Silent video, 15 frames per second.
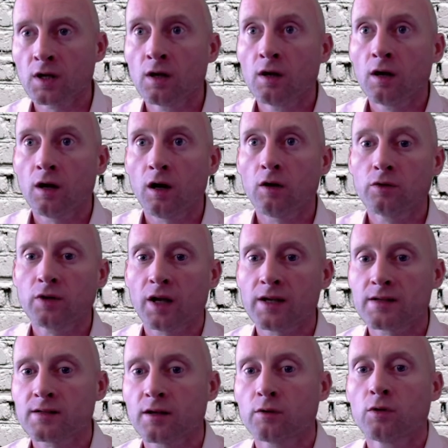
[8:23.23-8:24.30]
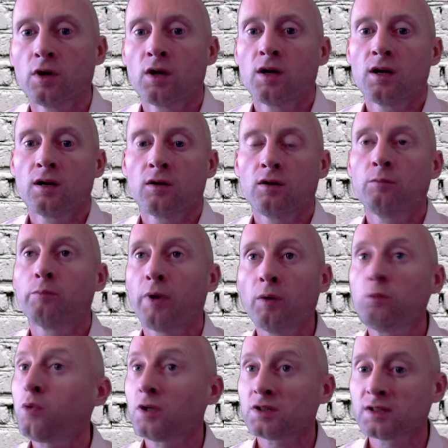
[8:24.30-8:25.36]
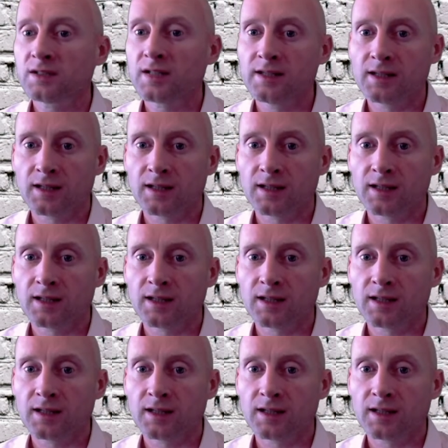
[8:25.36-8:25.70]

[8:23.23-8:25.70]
Okay, so Bob wasn't in the list